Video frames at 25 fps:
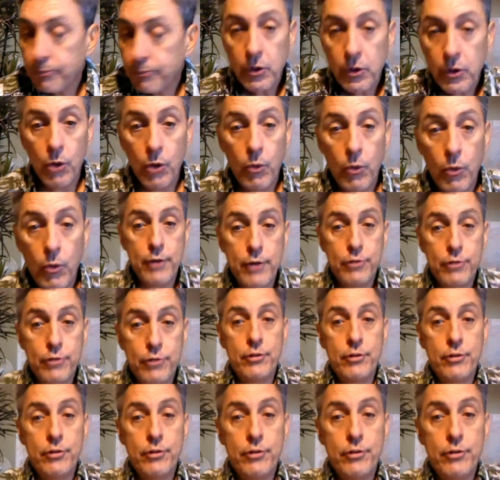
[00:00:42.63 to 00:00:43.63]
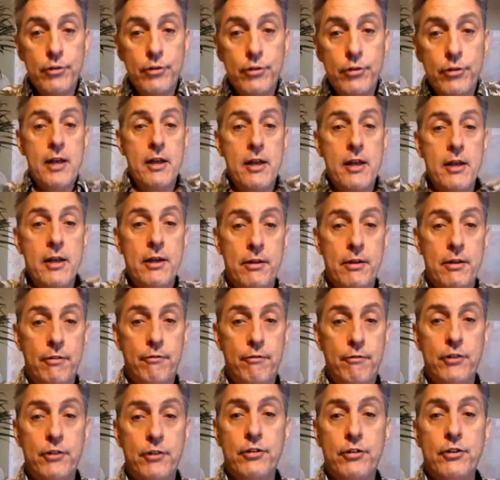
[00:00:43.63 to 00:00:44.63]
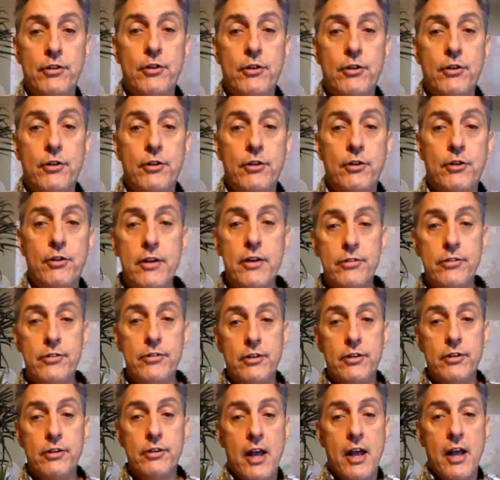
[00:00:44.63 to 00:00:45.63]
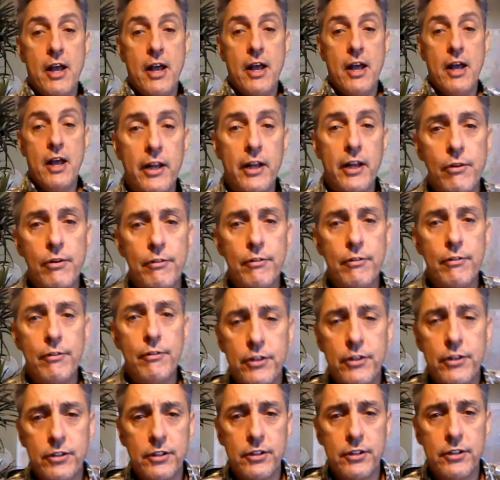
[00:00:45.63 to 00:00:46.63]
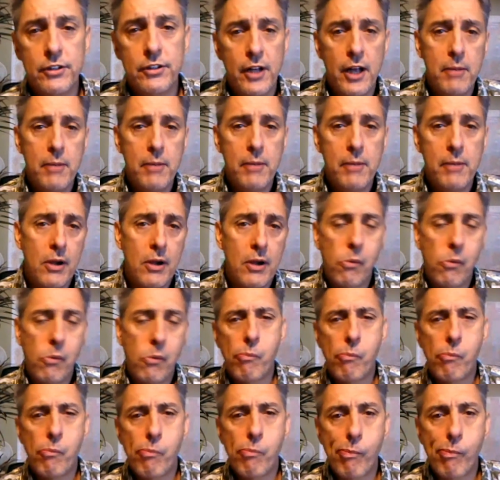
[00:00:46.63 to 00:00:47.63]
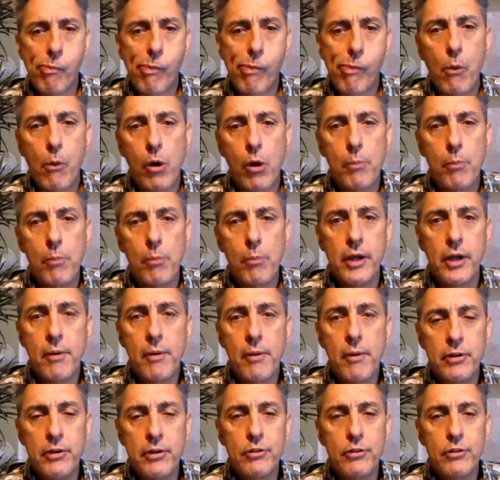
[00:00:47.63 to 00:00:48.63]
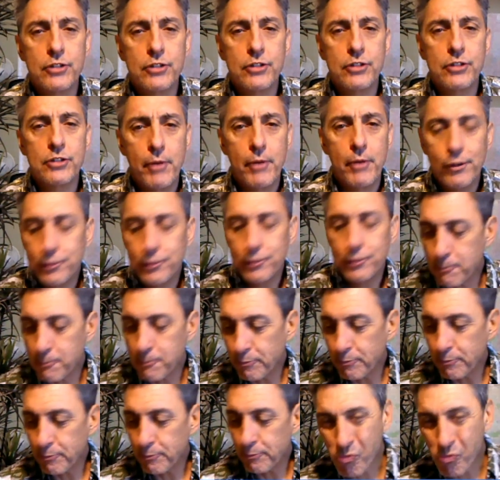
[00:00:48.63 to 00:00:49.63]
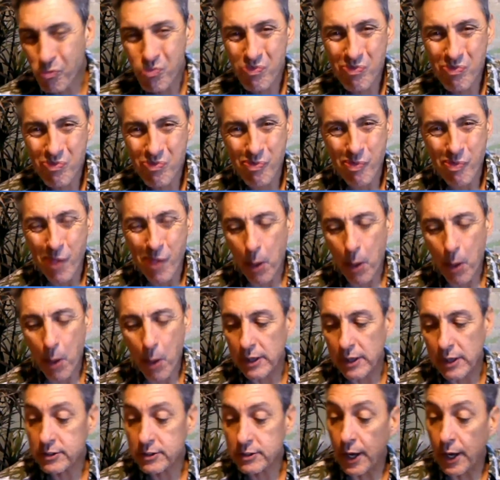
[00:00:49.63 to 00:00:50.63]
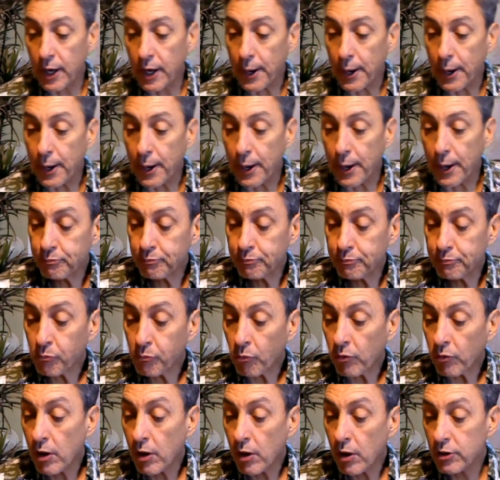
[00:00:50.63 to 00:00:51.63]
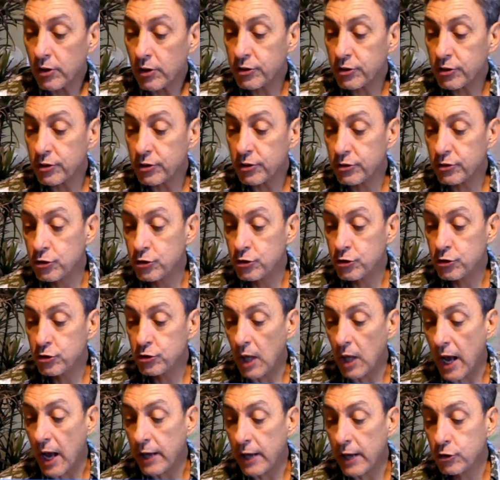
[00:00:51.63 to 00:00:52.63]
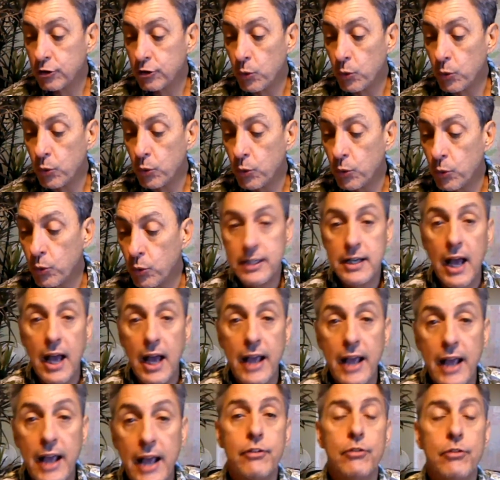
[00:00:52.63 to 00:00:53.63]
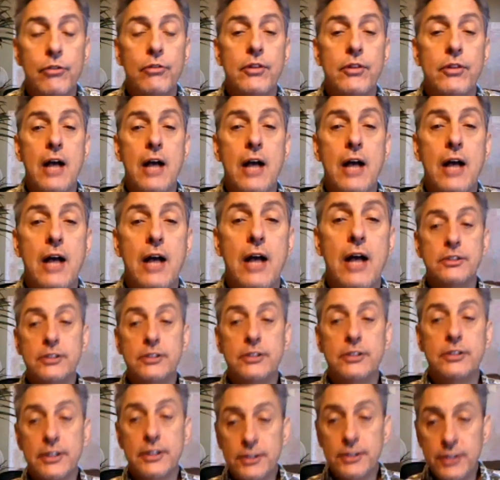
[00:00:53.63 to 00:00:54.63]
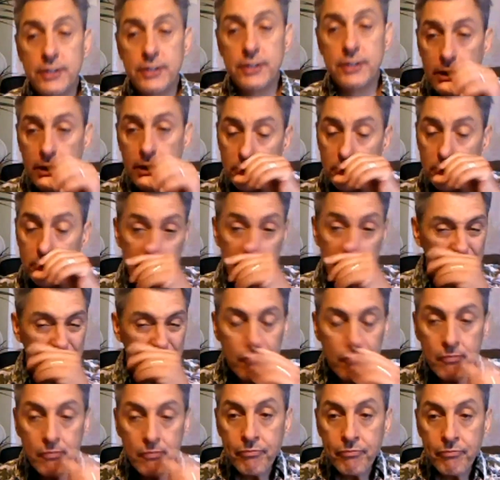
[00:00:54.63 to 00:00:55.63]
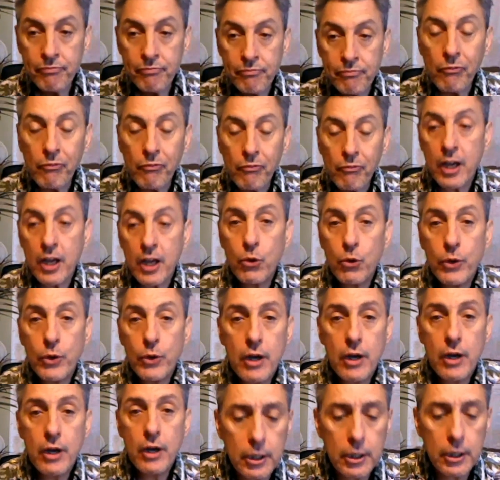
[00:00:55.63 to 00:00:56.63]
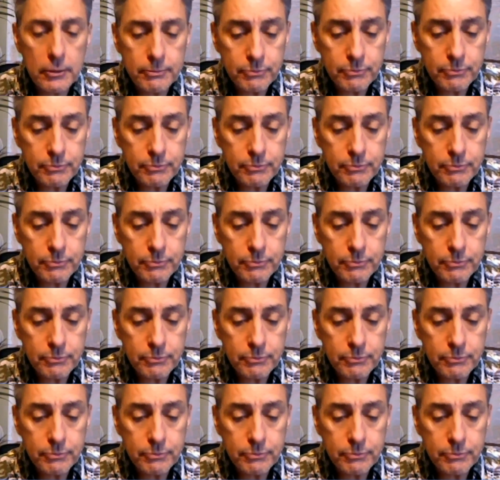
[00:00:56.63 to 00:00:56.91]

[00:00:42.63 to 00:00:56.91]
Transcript: Hawaiian Shirt Day, Fishing Hawaiian Shirt Day. I feel like going fishing today, but I won't be. I'll be doing something else. But this is July 29th, 2016. Here we are,